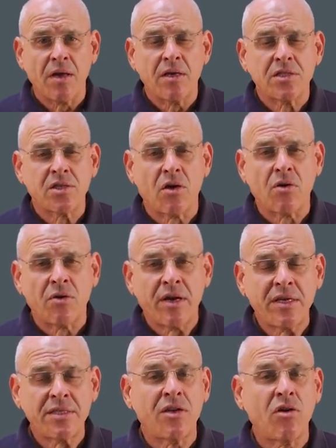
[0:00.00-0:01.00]
So
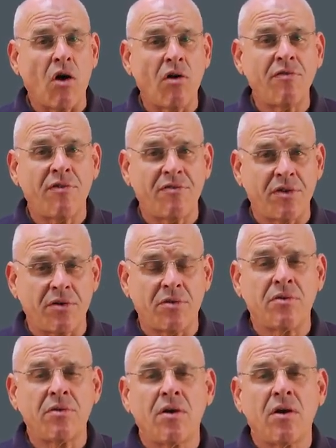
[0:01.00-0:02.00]
here's an
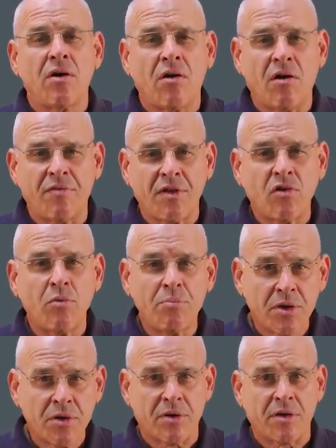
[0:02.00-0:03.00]
overview of the
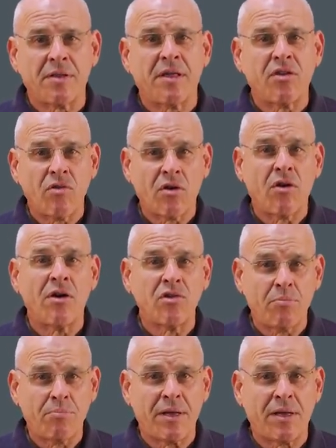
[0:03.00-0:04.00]
computer that you're going
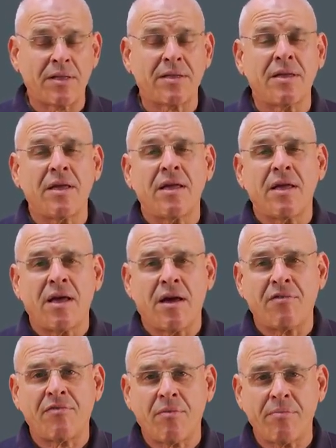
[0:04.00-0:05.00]
to build
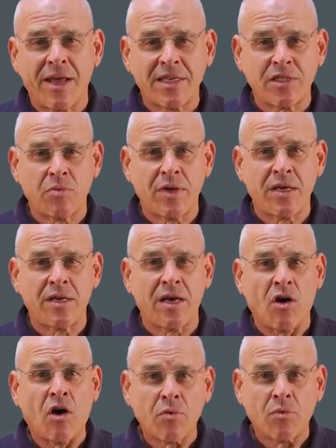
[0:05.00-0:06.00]
uh, from next week uh,
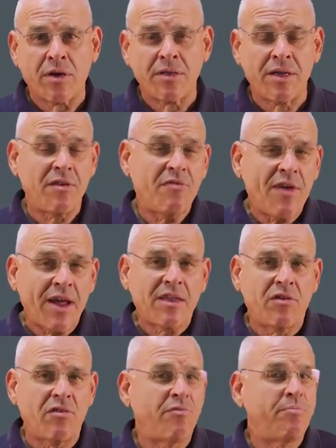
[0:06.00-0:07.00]
onward. In
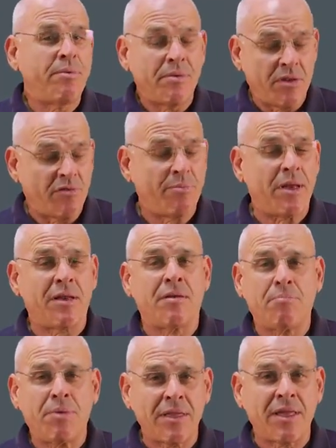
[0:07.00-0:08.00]
fact, you've, you've been
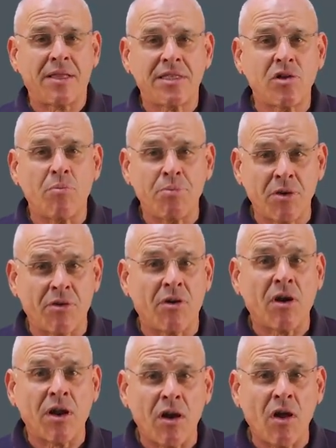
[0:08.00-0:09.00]
building this computer
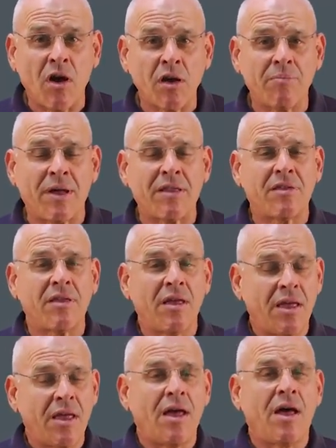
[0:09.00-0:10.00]
all along, but
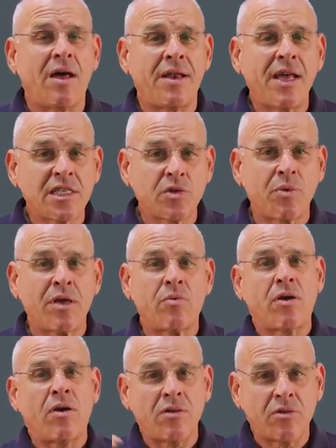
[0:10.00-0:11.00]
uh, next week
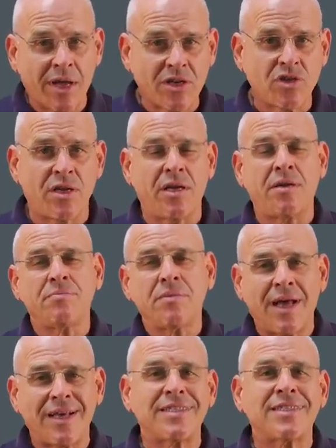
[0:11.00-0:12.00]
we're going to actually
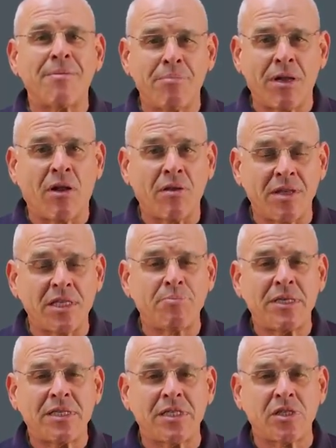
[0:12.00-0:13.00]
assemble all these
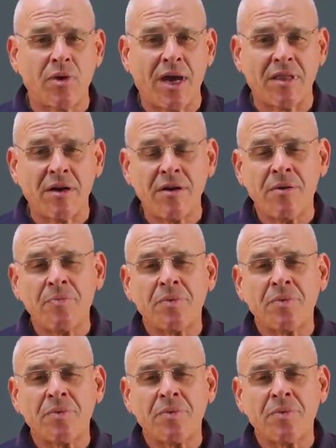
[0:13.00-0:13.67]
pieces together.